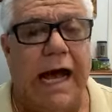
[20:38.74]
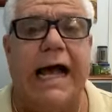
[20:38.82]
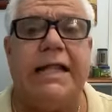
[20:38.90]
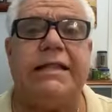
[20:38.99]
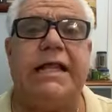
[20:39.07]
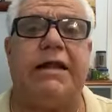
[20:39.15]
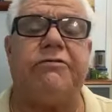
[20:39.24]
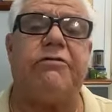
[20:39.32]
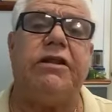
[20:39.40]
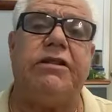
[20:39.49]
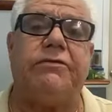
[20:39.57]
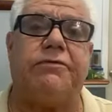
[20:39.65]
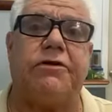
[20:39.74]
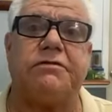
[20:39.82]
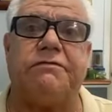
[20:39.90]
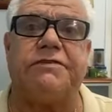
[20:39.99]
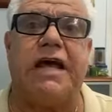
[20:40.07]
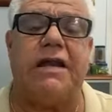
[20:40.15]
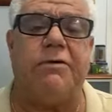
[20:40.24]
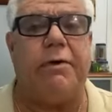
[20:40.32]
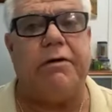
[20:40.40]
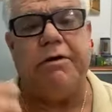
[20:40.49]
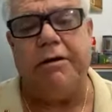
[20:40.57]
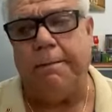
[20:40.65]
And naturally, the 1st of
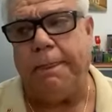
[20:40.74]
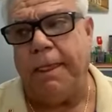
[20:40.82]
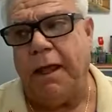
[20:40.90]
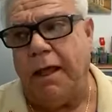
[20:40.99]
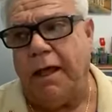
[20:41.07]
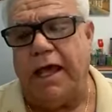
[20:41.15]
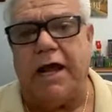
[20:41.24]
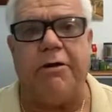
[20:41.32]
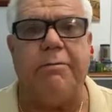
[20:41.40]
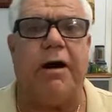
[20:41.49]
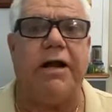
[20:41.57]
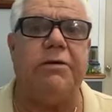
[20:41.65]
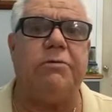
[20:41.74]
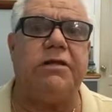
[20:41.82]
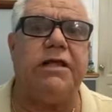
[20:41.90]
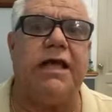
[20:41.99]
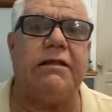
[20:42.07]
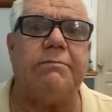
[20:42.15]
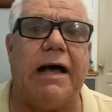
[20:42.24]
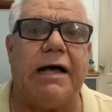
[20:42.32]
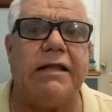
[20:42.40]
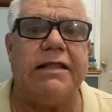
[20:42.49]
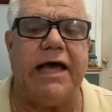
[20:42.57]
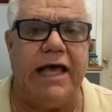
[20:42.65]
January, everybody would get
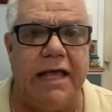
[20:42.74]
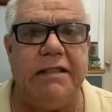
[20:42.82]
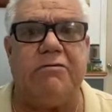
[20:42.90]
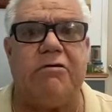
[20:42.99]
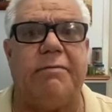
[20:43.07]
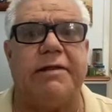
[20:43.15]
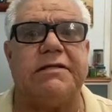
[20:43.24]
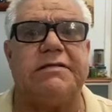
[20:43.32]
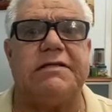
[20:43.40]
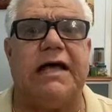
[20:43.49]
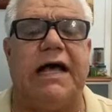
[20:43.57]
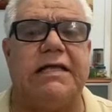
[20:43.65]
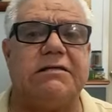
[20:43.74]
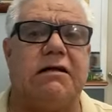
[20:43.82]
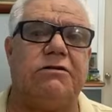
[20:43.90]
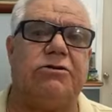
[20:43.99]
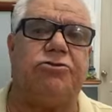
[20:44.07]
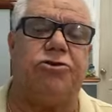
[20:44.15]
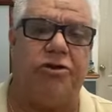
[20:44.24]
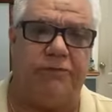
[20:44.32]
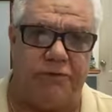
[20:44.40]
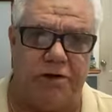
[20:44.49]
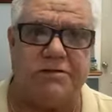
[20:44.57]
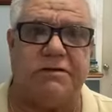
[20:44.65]
back their increments as on the
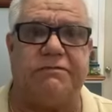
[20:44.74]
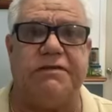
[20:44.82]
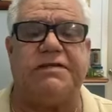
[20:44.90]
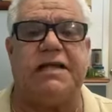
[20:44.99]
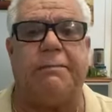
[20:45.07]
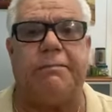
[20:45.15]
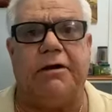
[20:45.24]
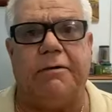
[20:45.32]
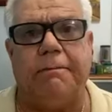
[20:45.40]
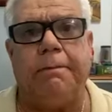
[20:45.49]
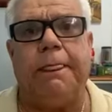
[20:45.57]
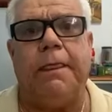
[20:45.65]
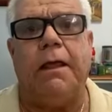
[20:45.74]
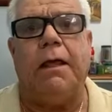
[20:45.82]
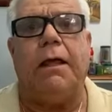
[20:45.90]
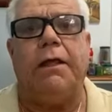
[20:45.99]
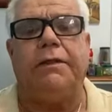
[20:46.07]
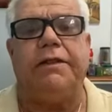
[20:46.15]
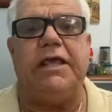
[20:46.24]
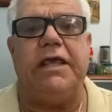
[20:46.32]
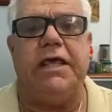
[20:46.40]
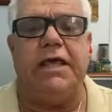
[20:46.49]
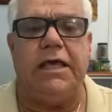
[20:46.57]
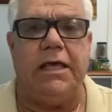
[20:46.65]
31st of December,
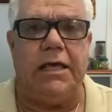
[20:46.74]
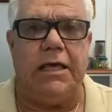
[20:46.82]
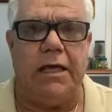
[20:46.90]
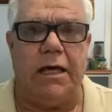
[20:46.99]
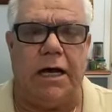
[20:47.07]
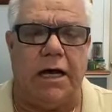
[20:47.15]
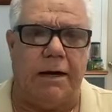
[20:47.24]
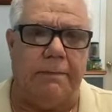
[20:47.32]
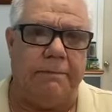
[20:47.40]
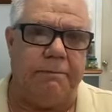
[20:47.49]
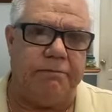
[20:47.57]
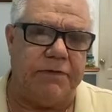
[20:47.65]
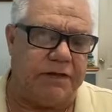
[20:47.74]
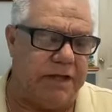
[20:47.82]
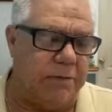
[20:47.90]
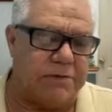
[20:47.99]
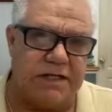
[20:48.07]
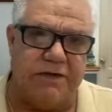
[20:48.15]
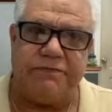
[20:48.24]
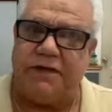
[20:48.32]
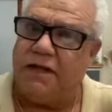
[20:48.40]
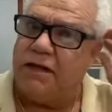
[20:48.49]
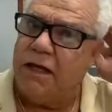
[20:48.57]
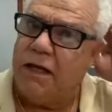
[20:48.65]
the, um, the thing was
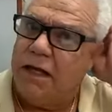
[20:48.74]
lifted.